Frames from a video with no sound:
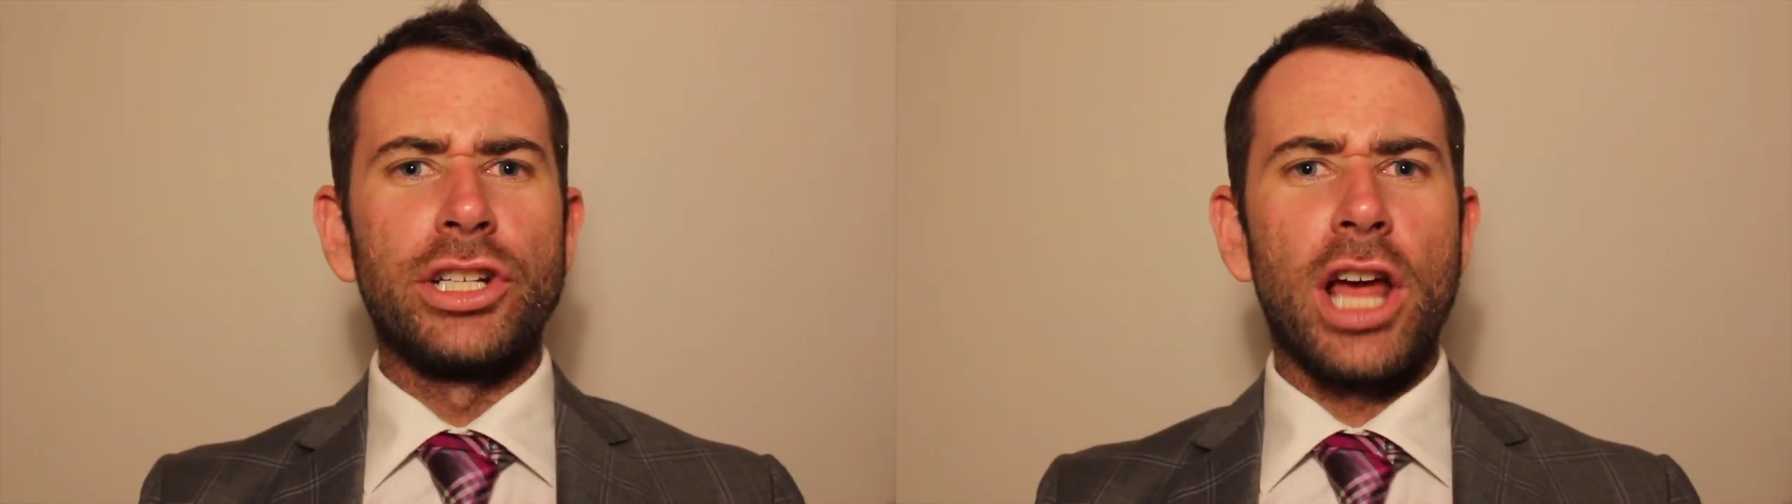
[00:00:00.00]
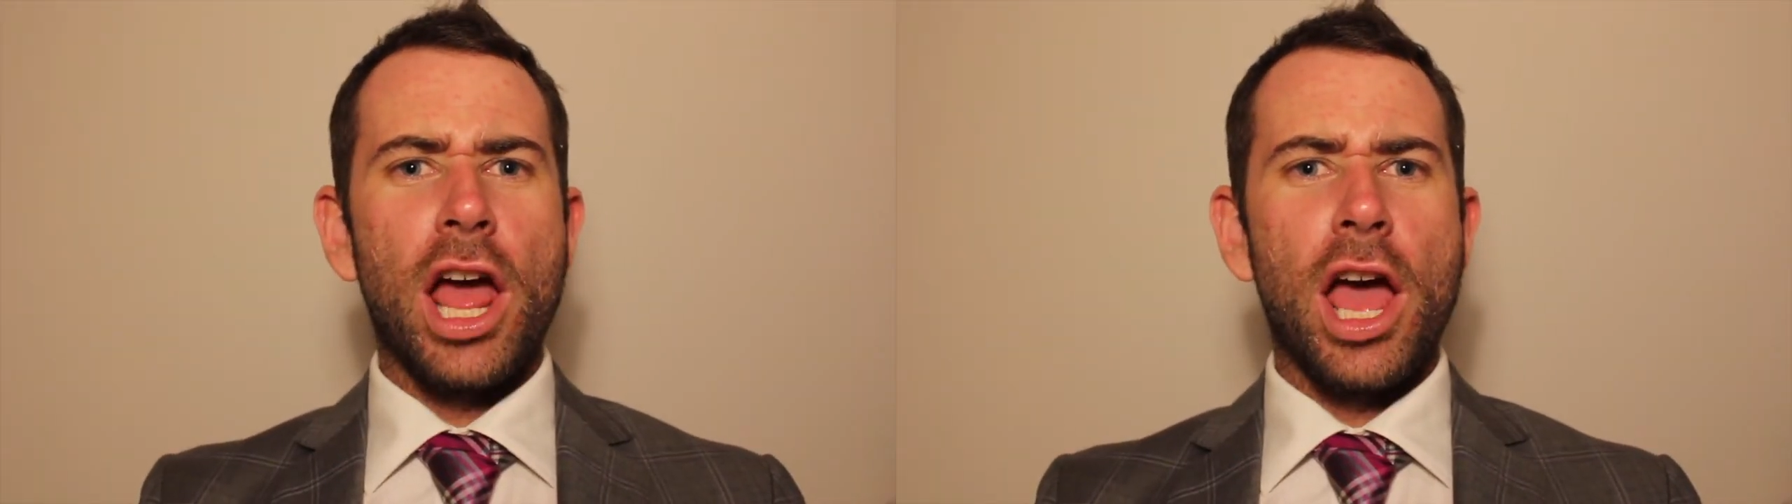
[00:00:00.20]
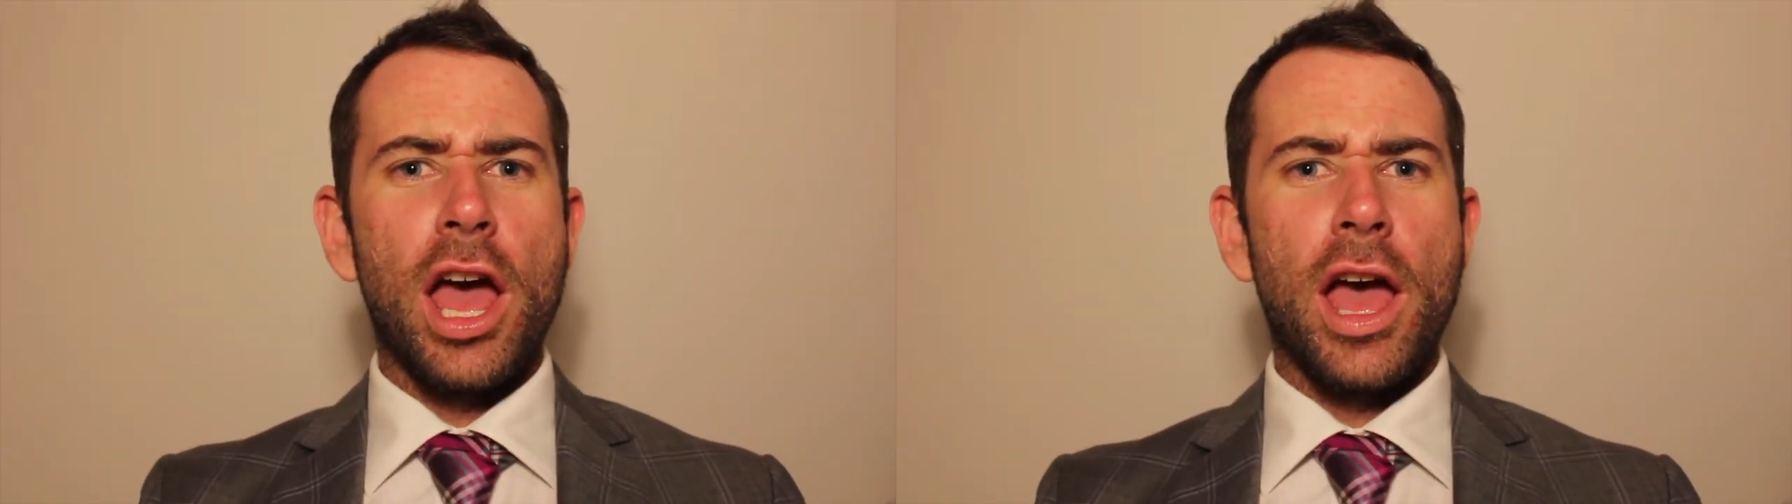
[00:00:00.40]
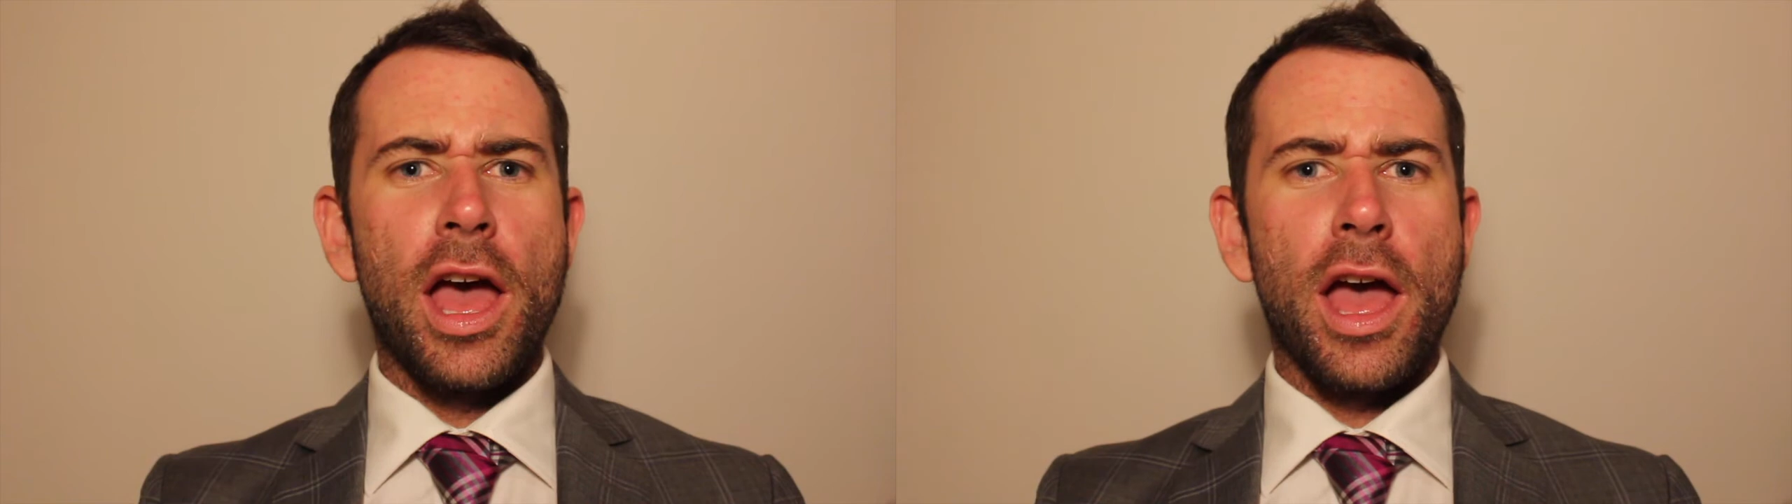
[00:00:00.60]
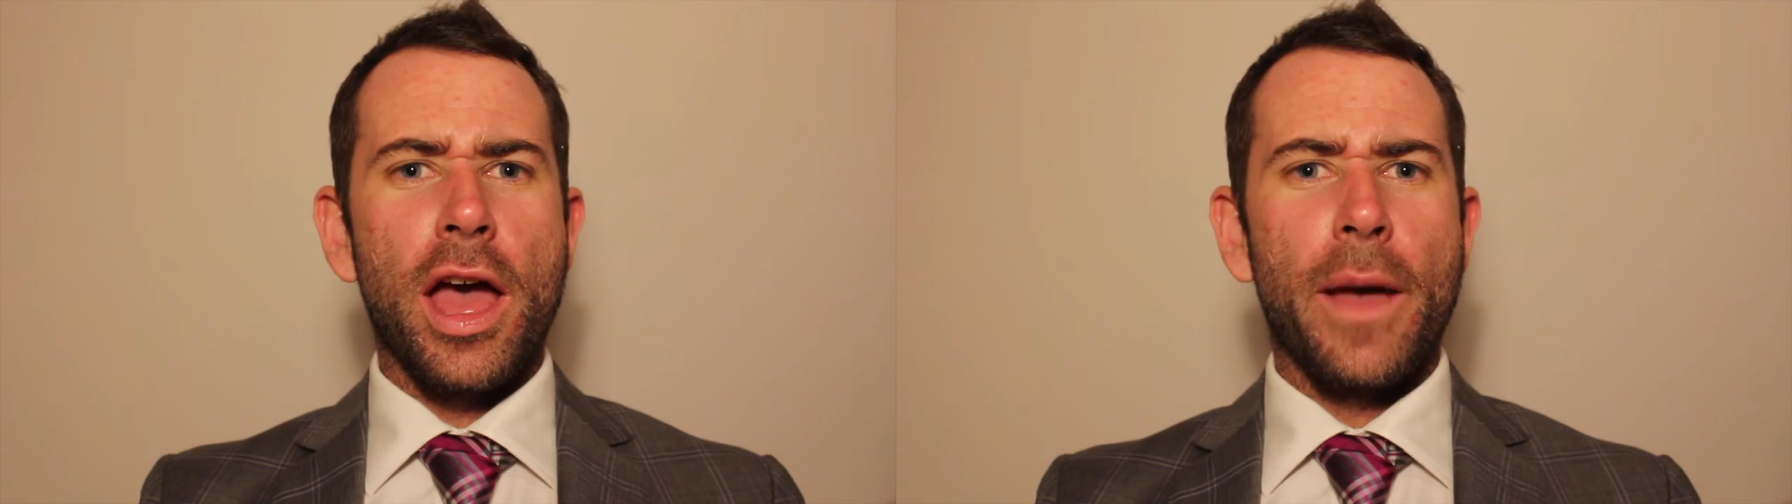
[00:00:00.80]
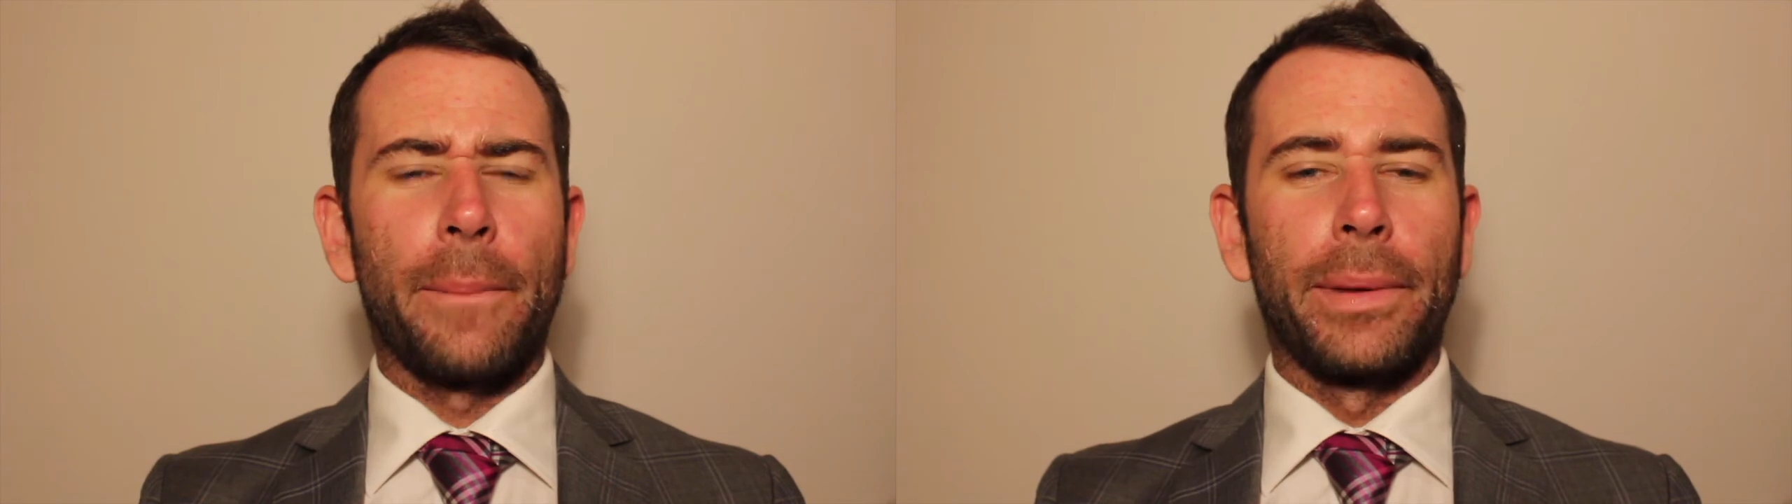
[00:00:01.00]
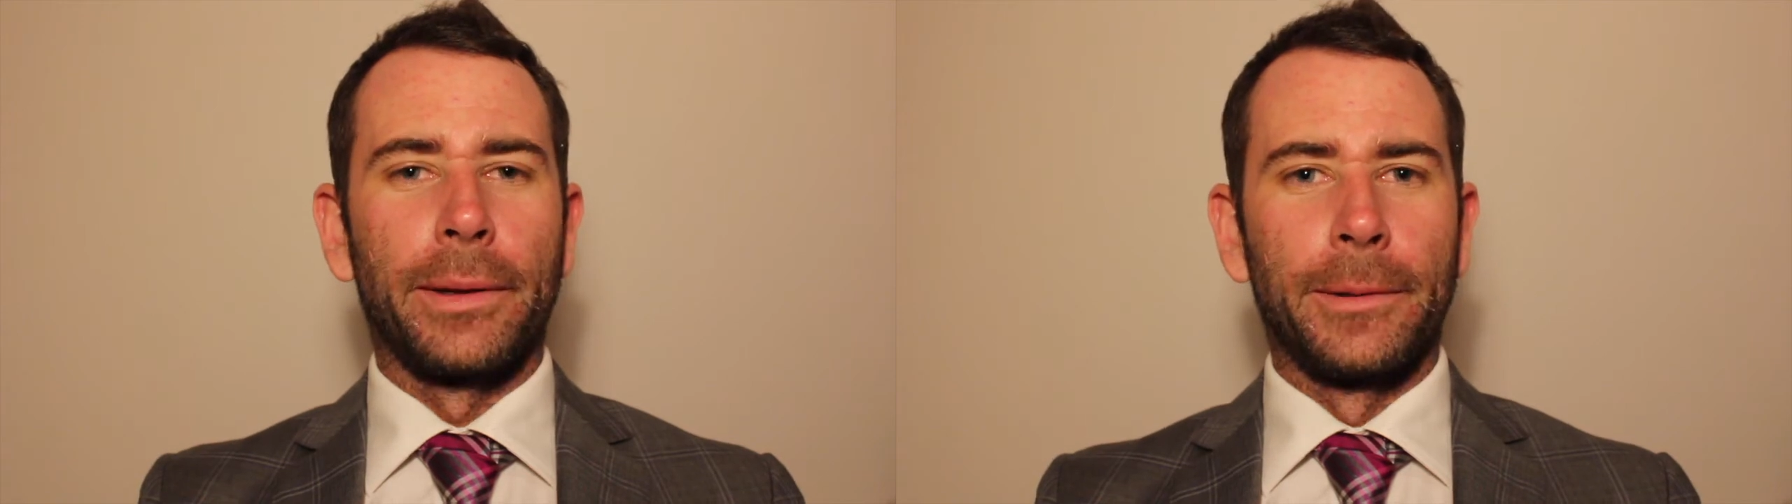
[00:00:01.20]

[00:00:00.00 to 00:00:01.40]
ship!